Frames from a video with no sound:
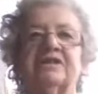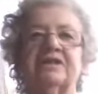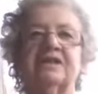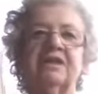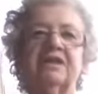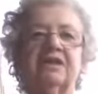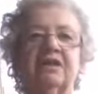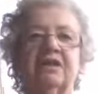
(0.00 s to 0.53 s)

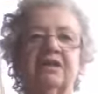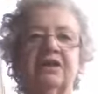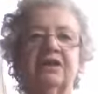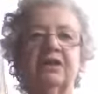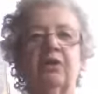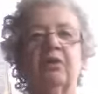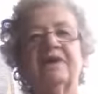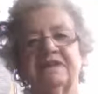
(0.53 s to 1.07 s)
And, you
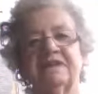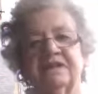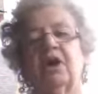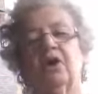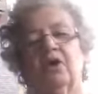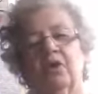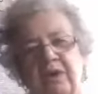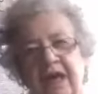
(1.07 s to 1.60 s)
know, I said,
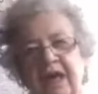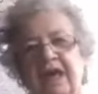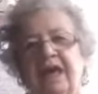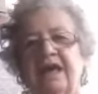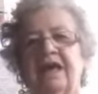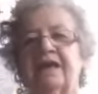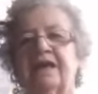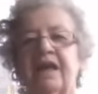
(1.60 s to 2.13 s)

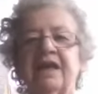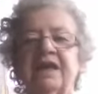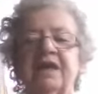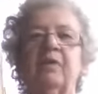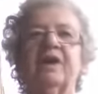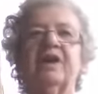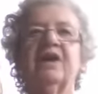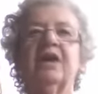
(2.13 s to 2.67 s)
okay. And
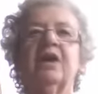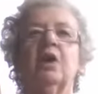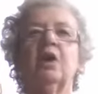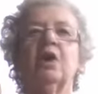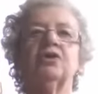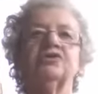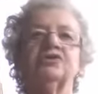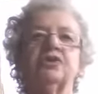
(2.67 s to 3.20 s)
anyway,
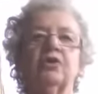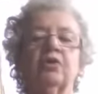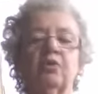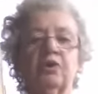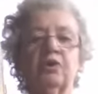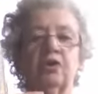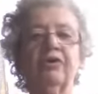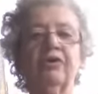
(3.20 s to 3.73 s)
so
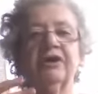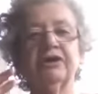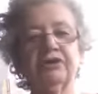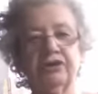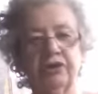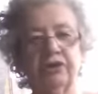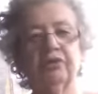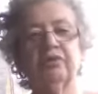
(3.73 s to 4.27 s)
Gloria
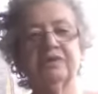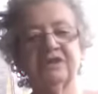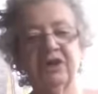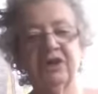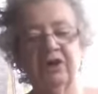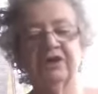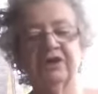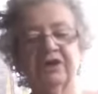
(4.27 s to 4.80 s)
too was the
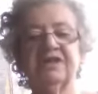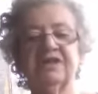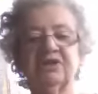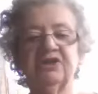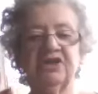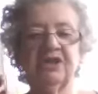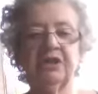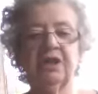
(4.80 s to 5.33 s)
artist, and
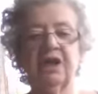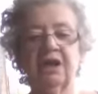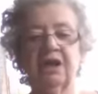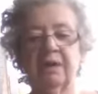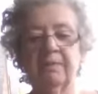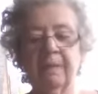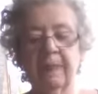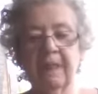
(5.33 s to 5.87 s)
she and I
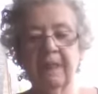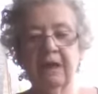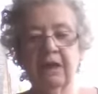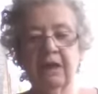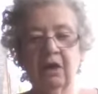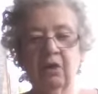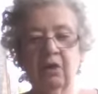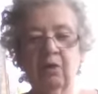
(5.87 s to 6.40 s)

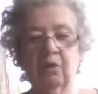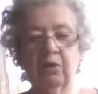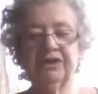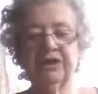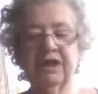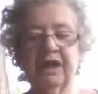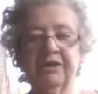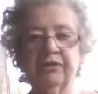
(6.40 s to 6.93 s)
worked
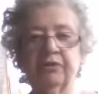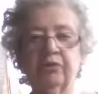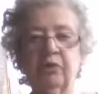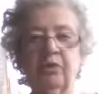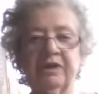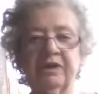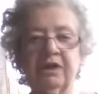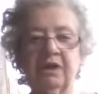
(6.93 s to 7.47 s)
together
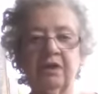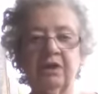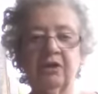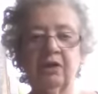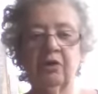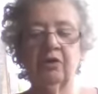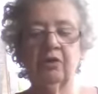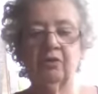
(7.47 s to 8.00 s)
growing
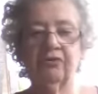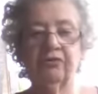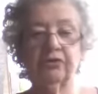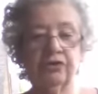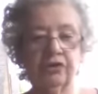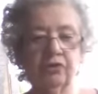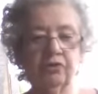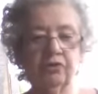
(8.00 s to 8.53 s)
indigo for
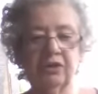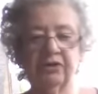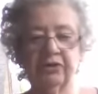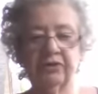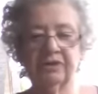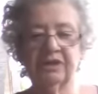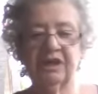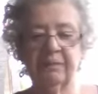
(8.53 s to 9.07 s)
2
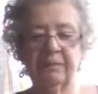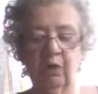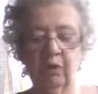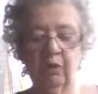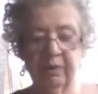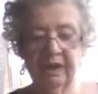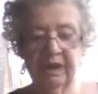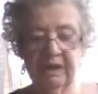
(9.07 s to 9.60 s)
years at
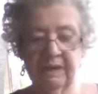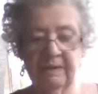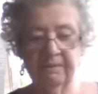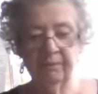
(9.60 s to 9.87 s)
MOP.